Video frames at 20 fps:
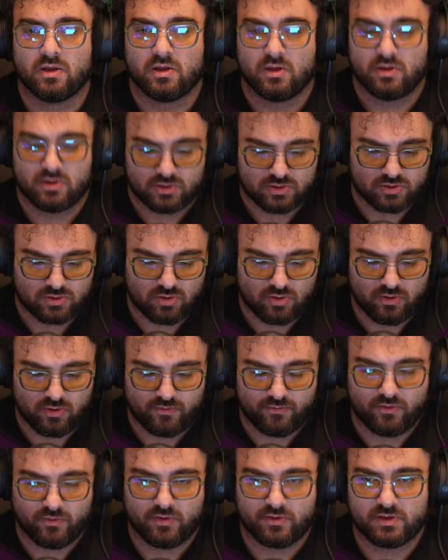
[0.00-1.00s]
So
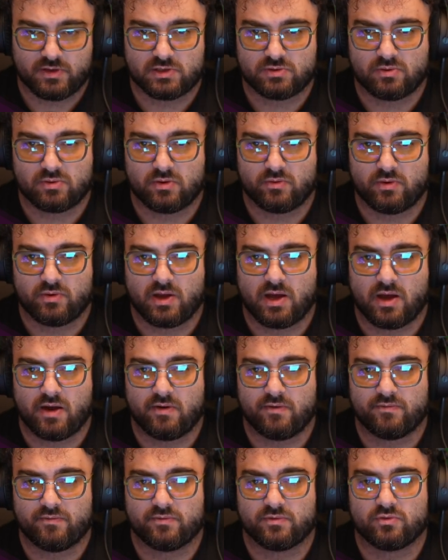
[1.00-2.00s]
for this one we
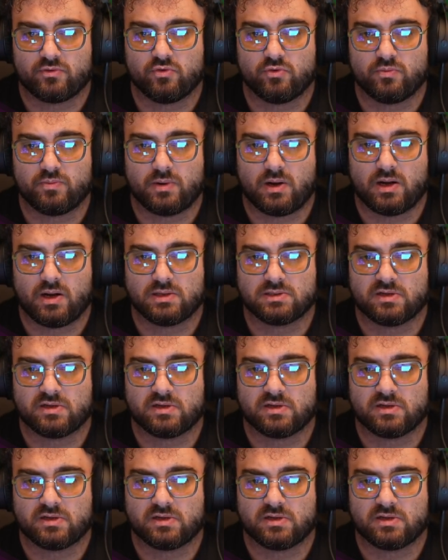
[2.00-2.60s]
have two parts.